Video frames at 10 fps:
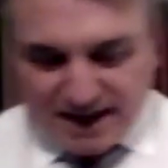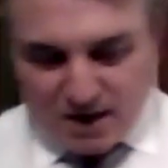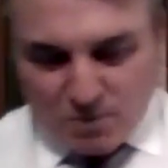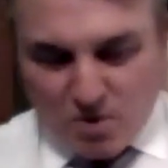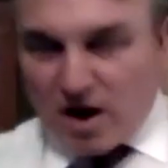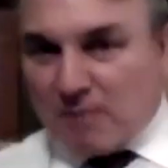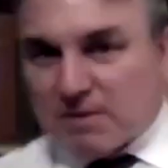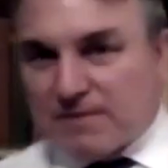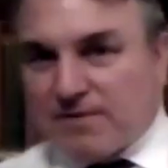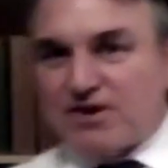here what
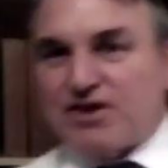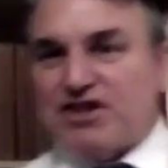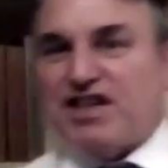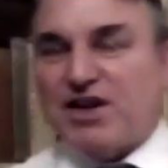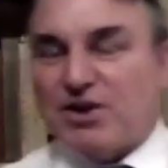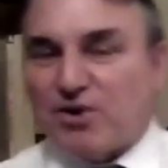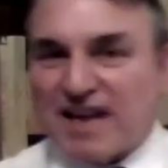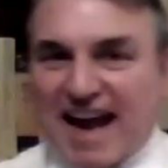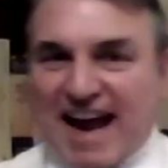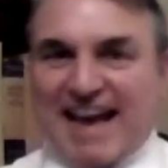comes first, the chicken or
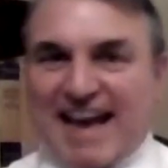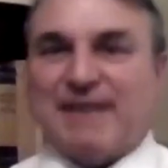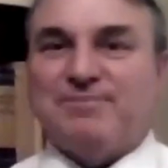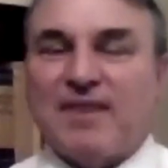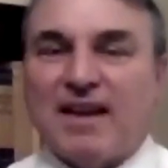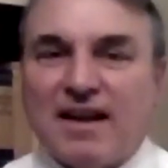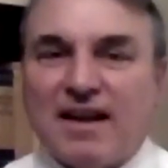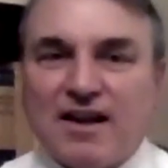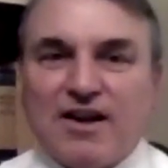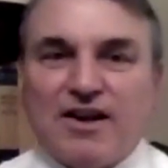the egg?
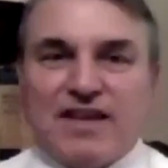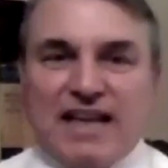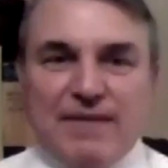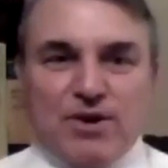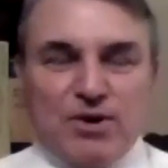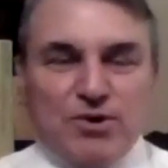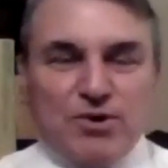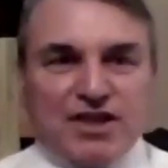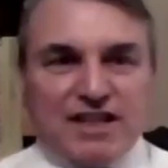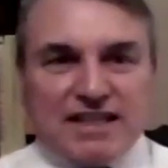The
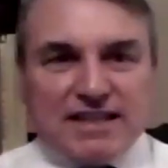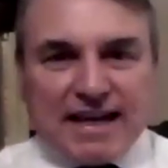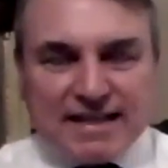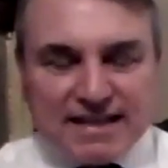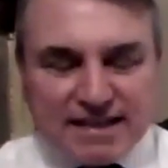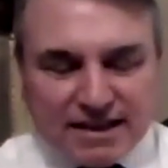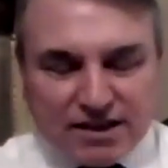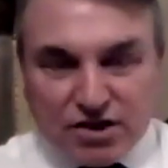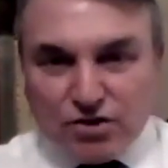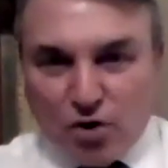evolutionist
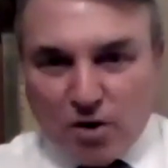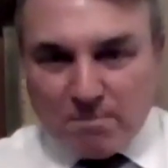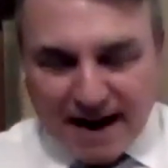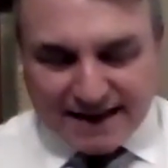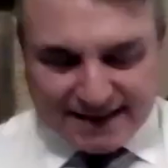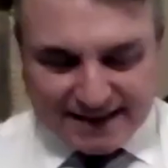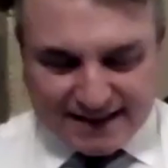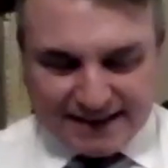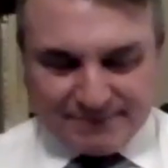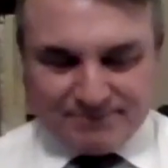insists
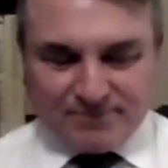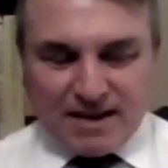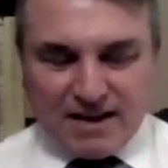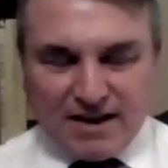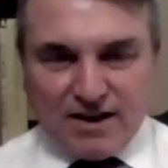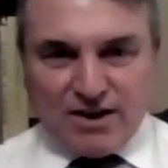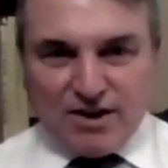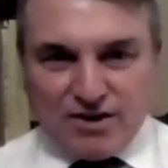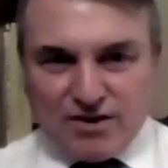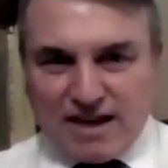dogmatically
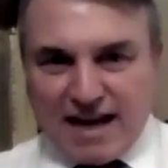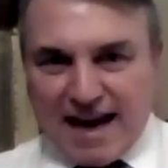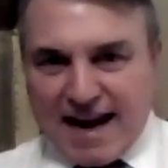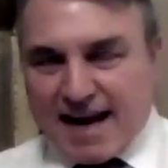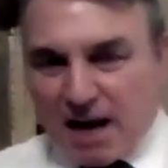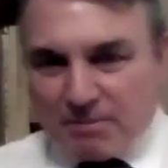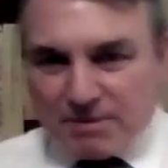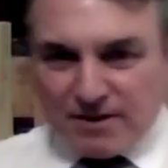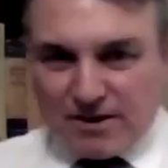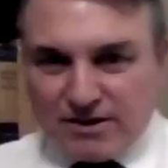that the egg comes
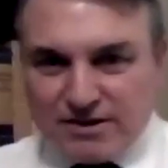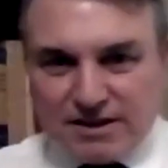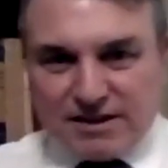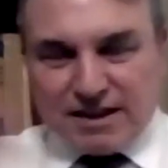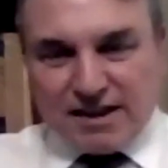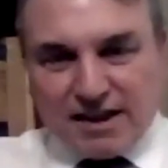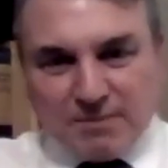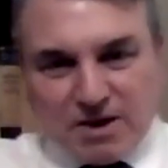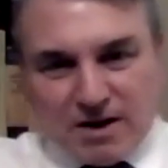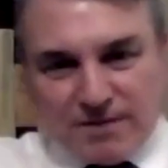first and the chicken
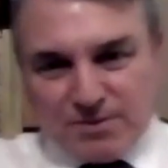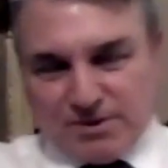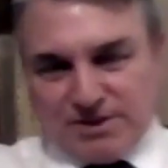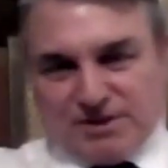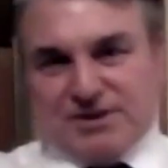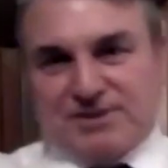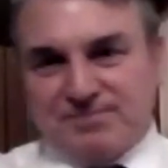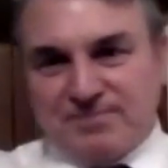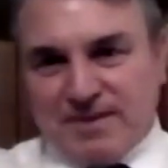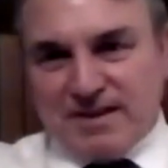comes afterwards,
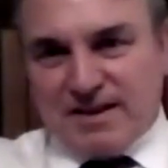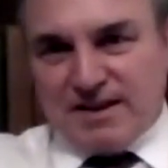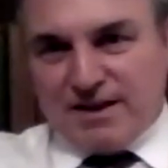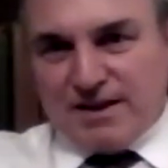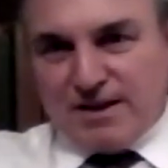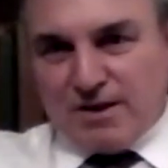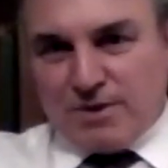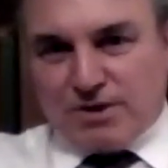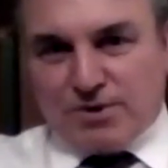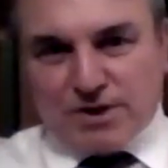
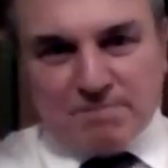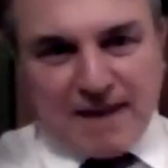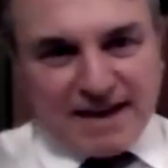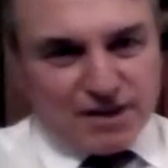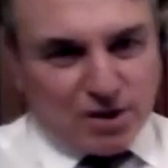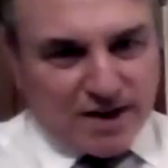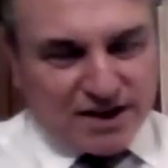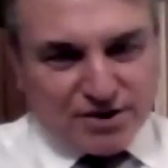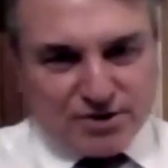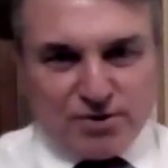which of course begs the
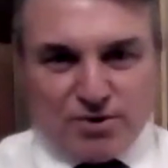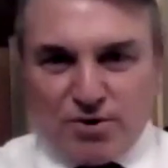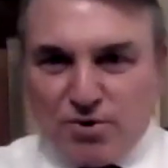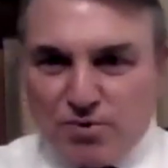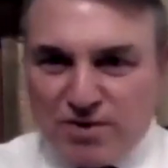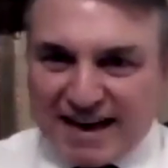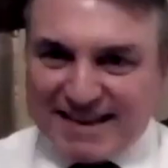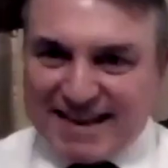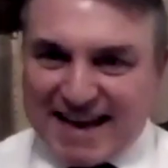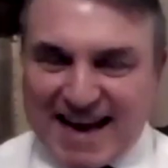question who
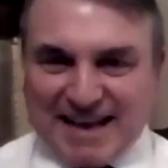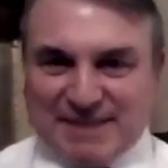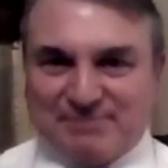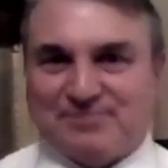laid the egg?